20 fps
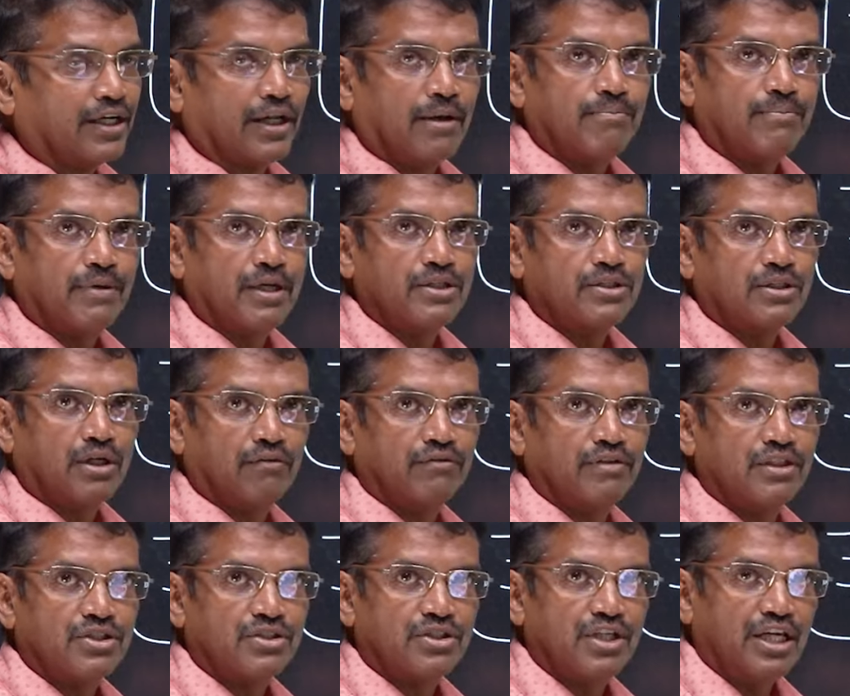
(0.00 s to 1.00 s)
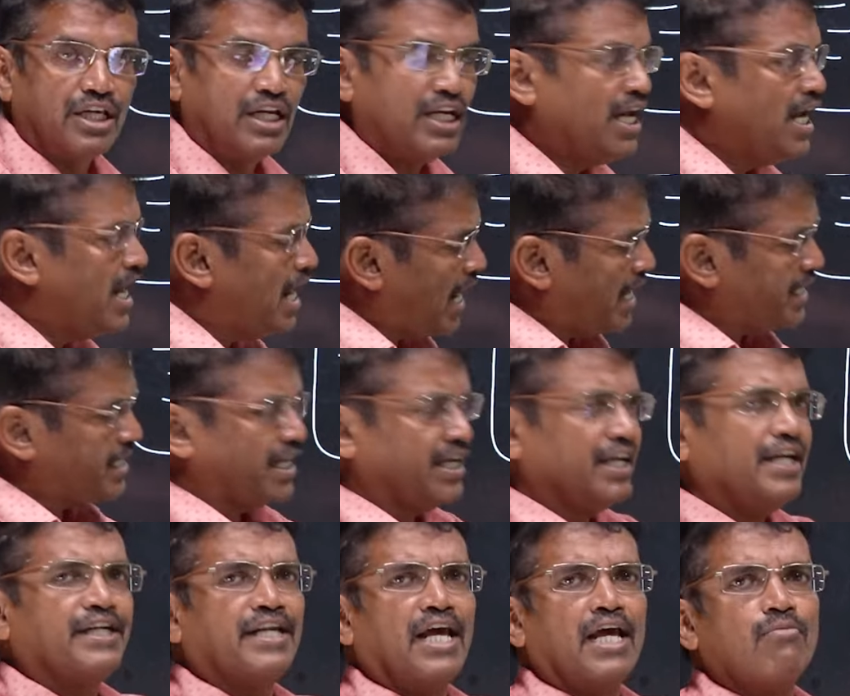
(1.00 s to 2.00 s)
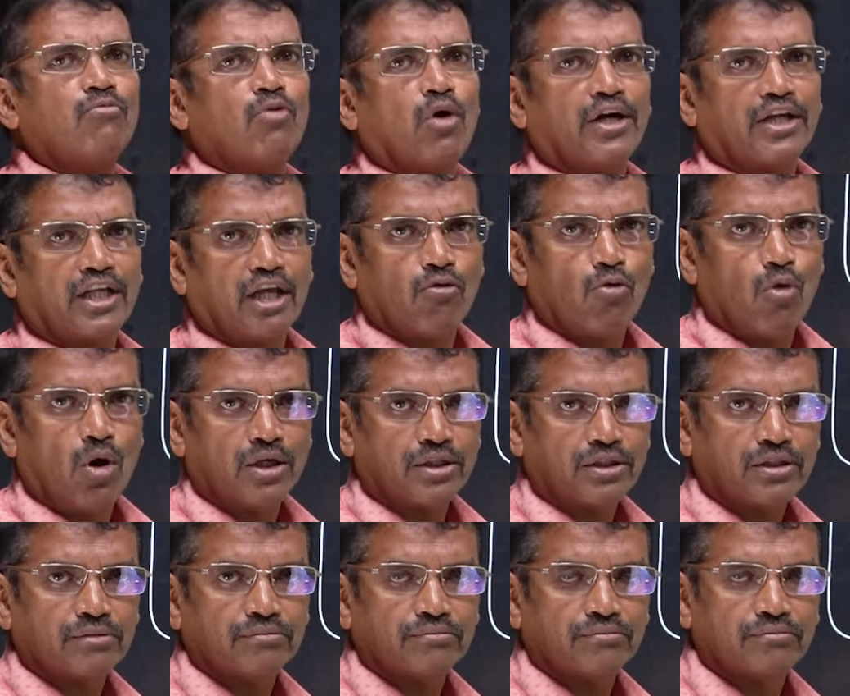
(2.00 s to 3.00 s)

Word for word: temperature of the steel at any time what I want